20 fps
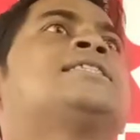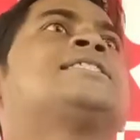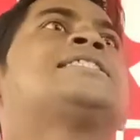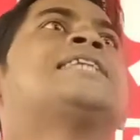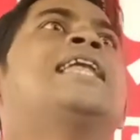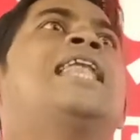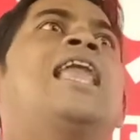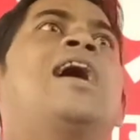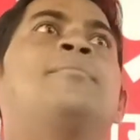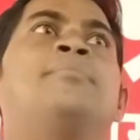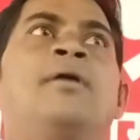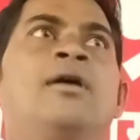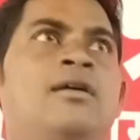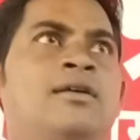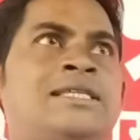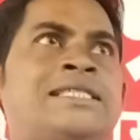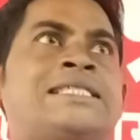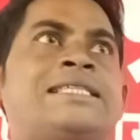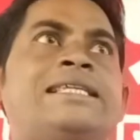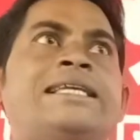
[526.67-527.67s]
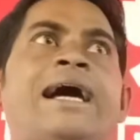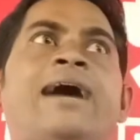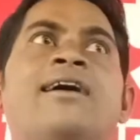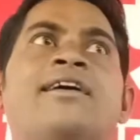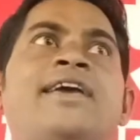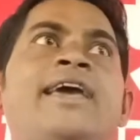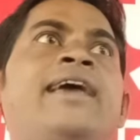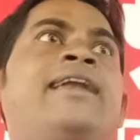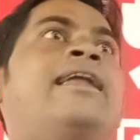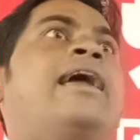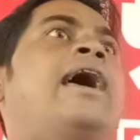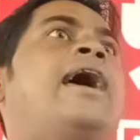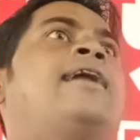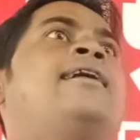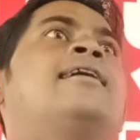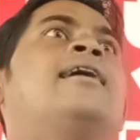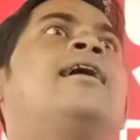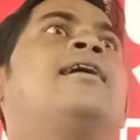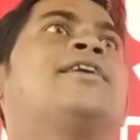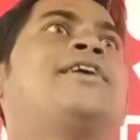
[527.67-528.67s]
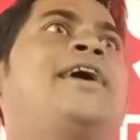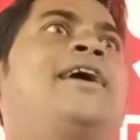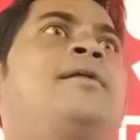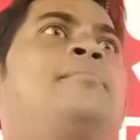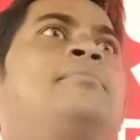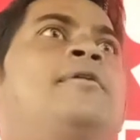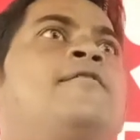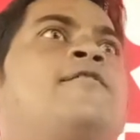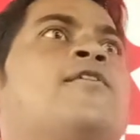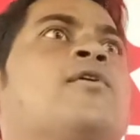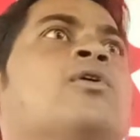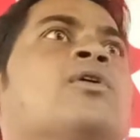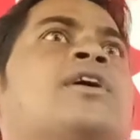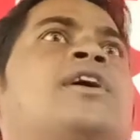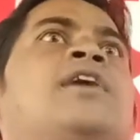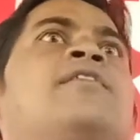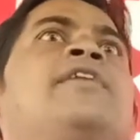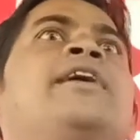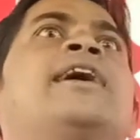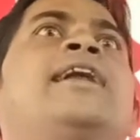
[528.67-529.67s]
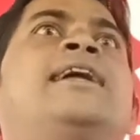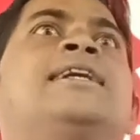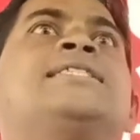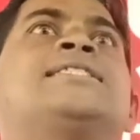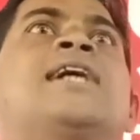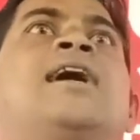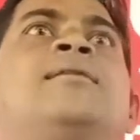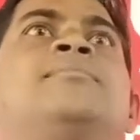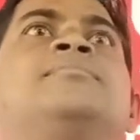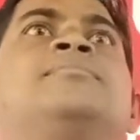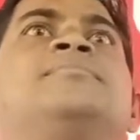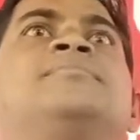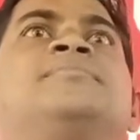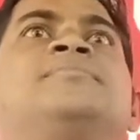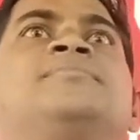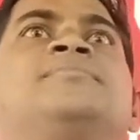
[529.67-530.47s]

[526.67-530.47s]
our syllabus again and again before giving an exam?